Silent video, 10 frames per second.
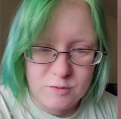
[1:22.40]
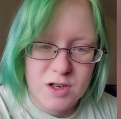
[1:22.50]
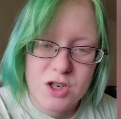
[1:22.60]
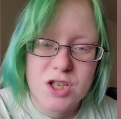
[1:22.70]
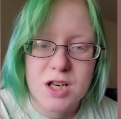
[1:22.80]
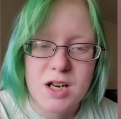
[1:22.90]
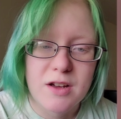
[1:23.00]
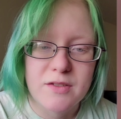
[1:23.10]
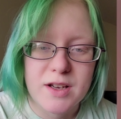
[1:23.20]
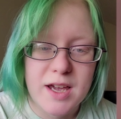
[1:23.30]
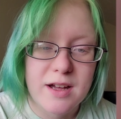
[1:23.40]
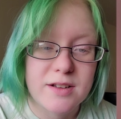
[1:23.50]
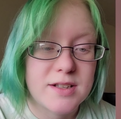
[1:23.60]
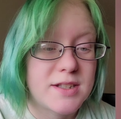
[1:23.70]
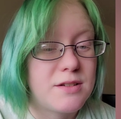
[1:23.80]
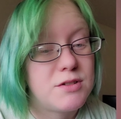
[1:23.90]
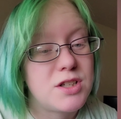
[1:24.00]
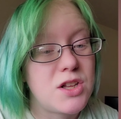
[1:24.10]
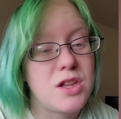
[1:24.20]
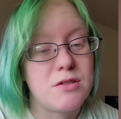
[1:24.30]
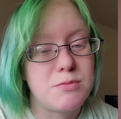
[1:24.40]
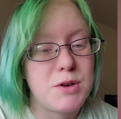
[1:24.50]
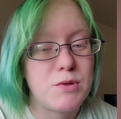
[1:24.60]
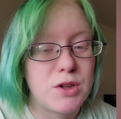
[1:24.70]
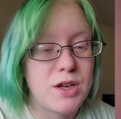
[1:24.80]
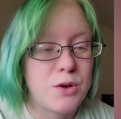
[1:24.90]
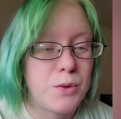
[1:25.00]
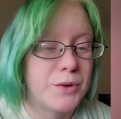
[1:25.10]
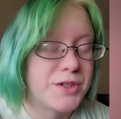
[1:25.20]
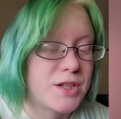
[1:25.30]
version of a galaxy, which I think would be really cool.